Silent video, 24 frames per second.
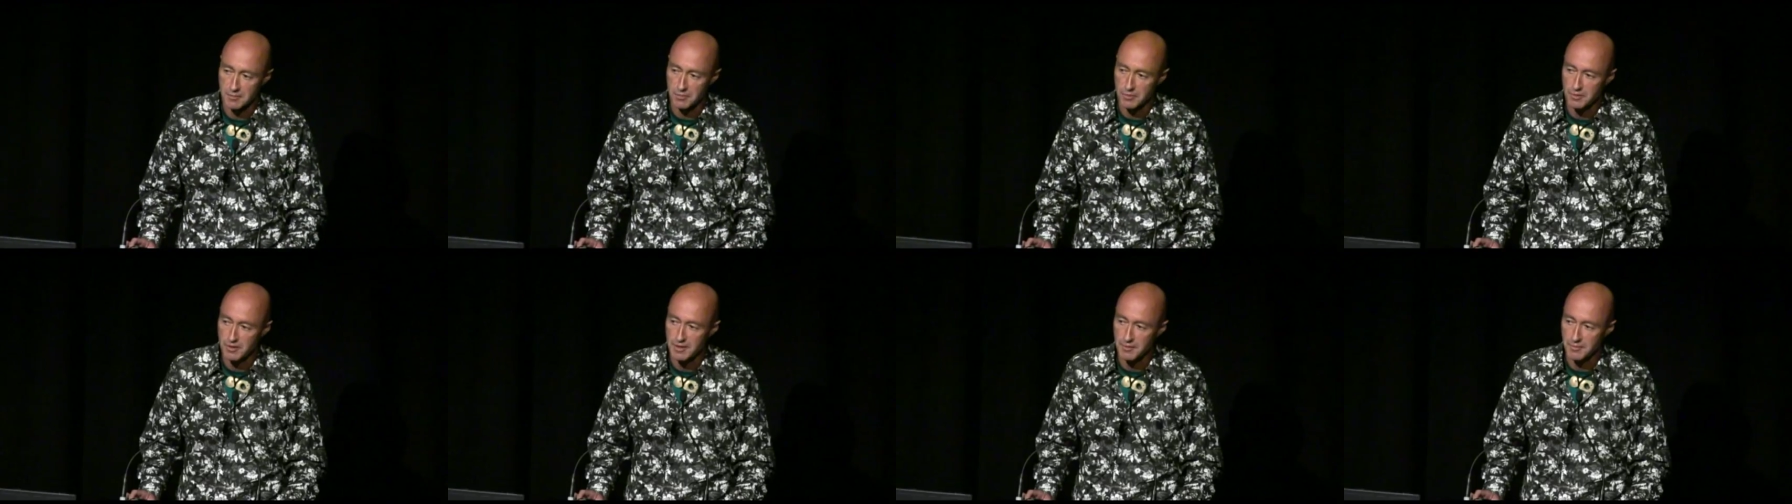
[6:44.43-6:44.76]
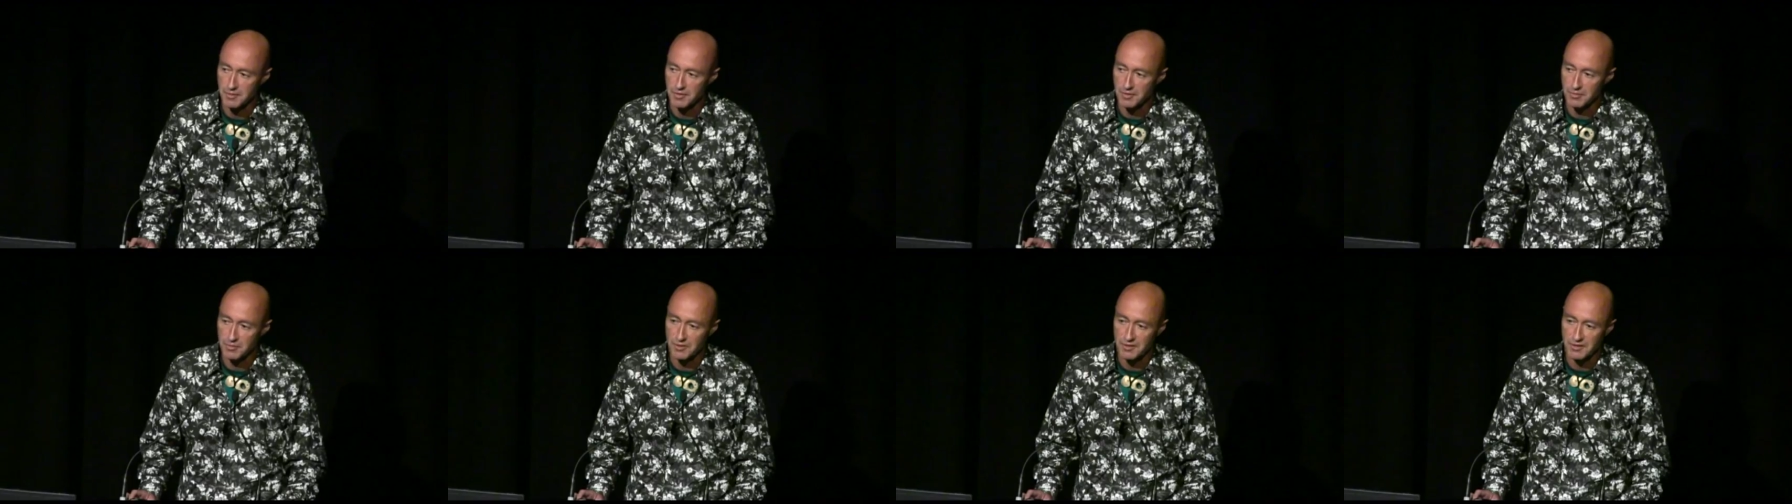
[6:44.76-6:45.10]
And
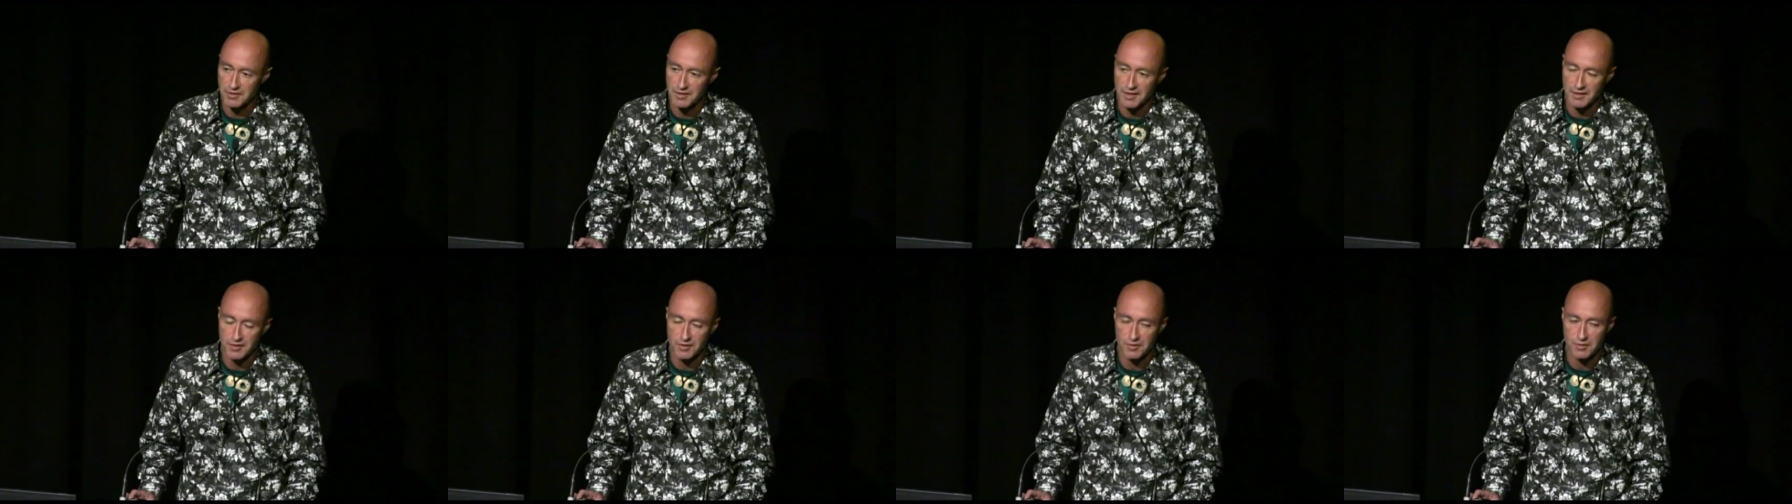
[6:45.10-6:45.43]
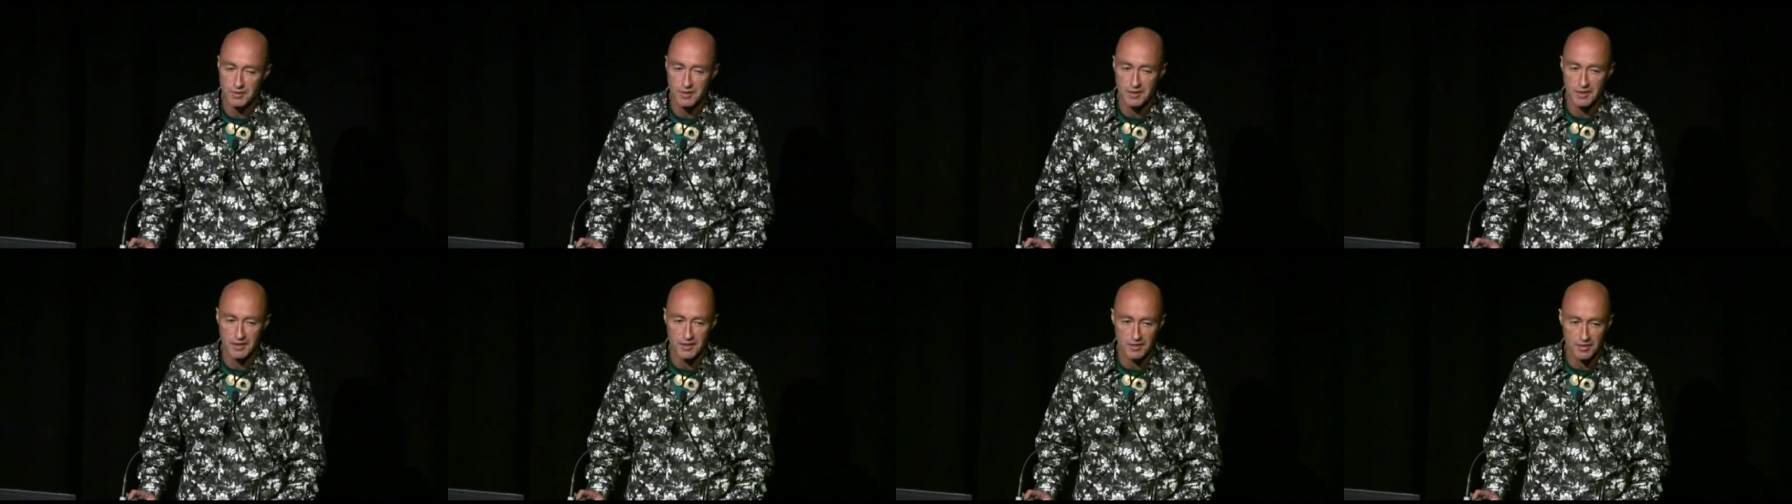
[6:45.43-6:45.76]
perhaps we're starting to
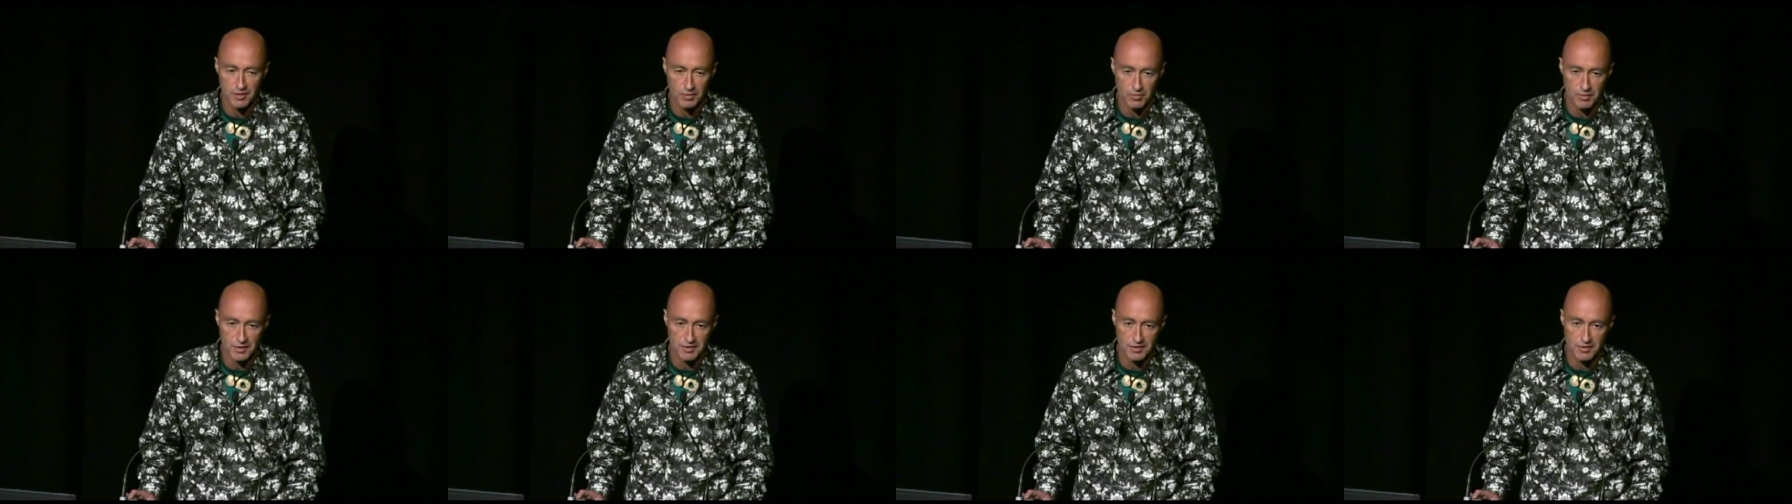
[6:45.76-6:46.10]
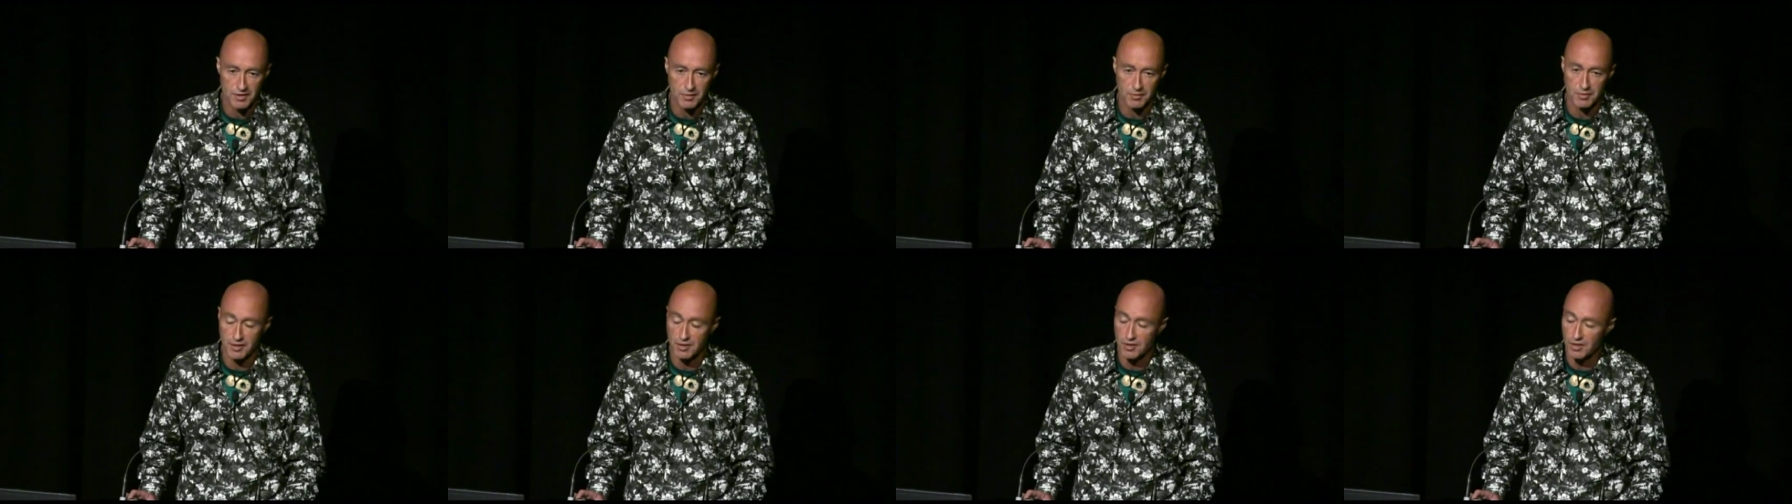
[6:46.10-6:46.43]
realise the
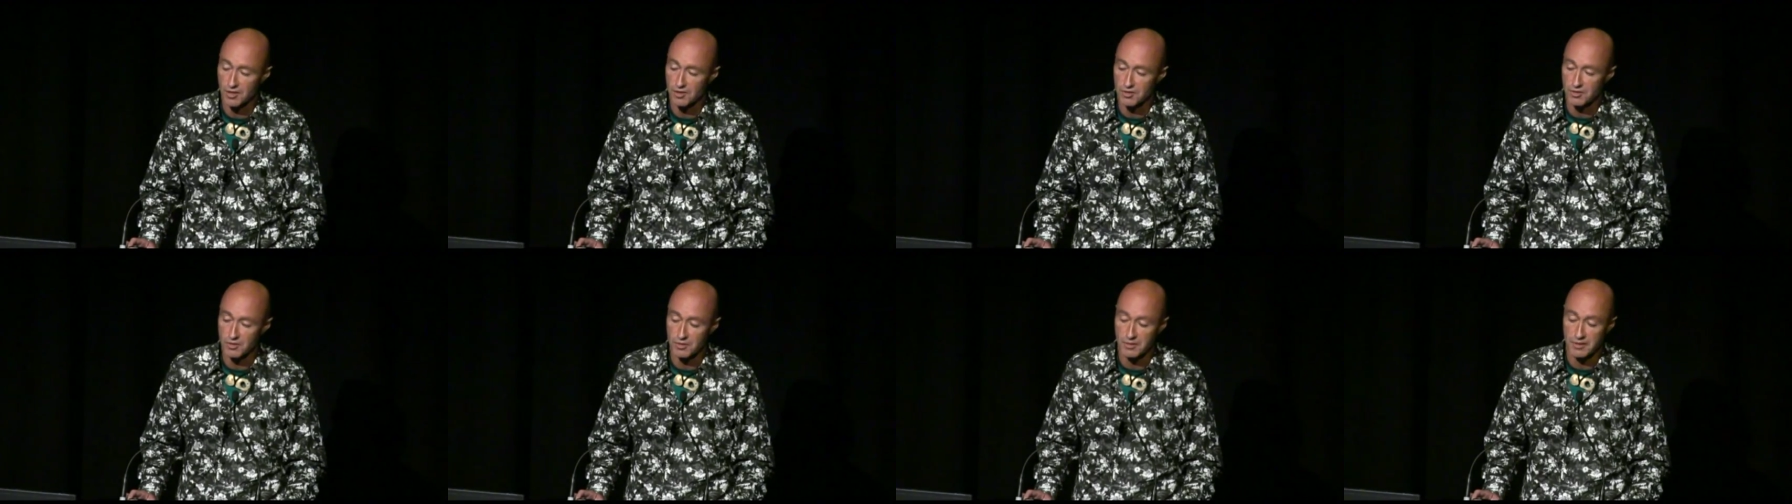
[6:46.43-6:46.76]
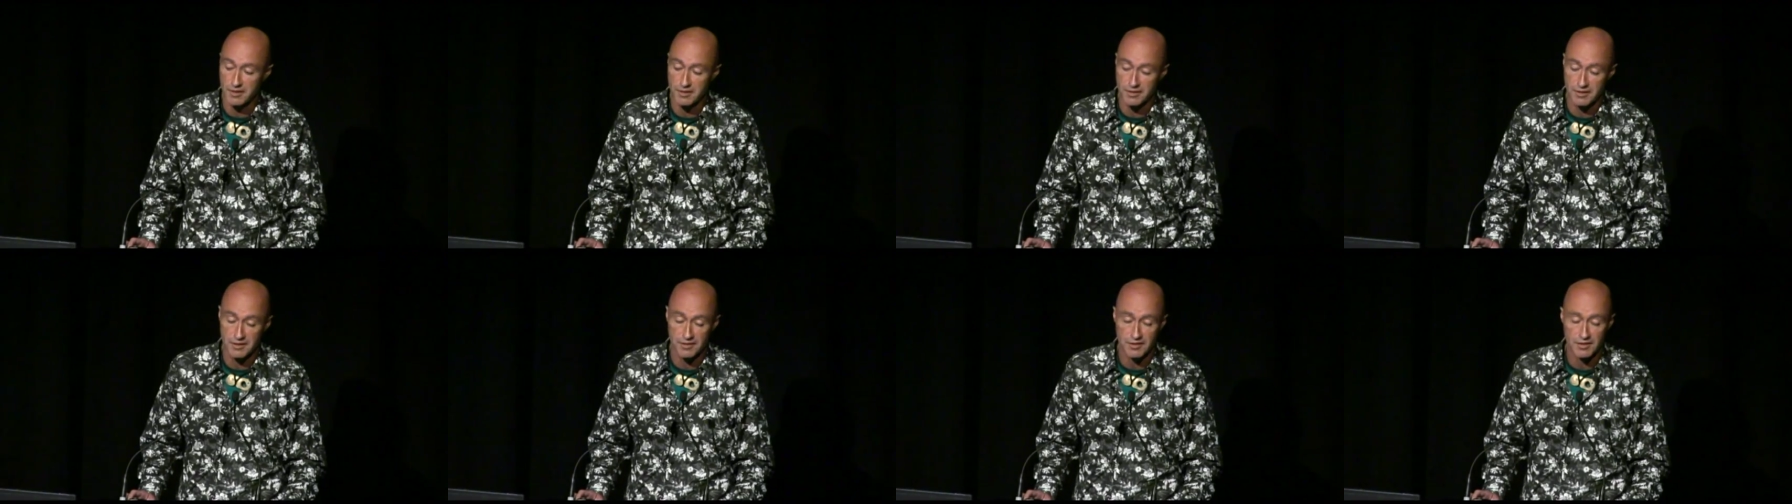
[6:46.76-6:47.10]
ones that were in the coastal
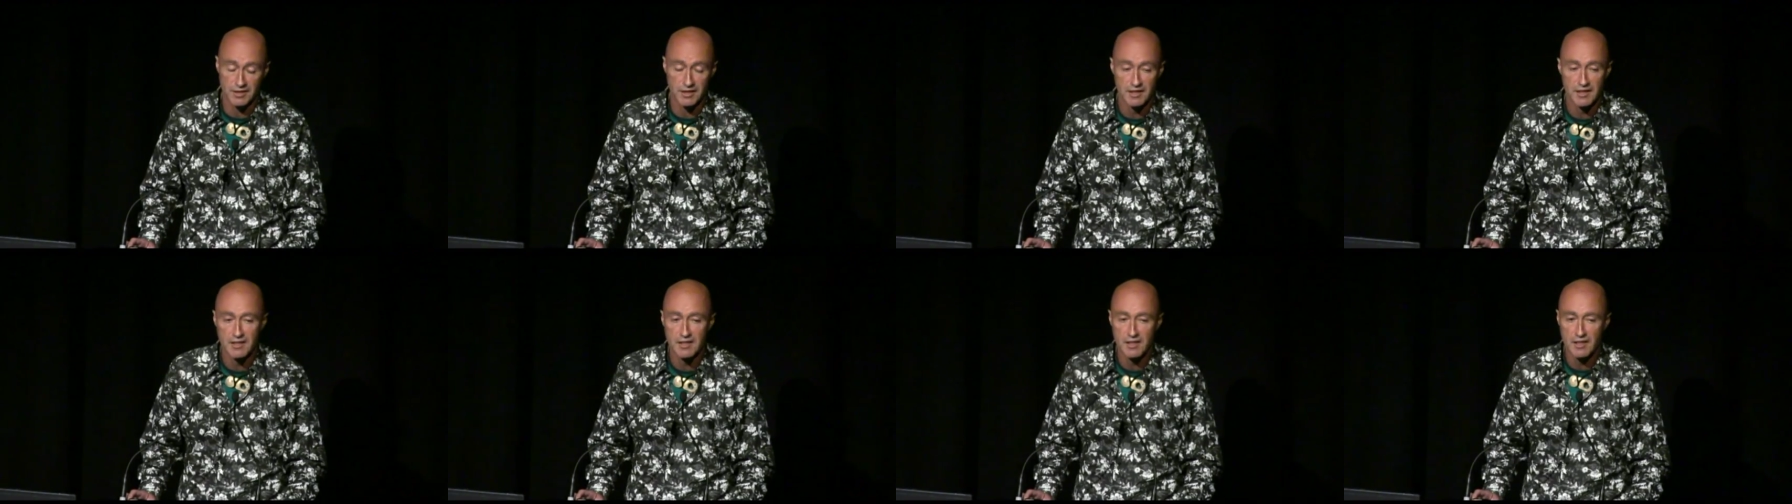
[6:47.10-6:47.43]
areas,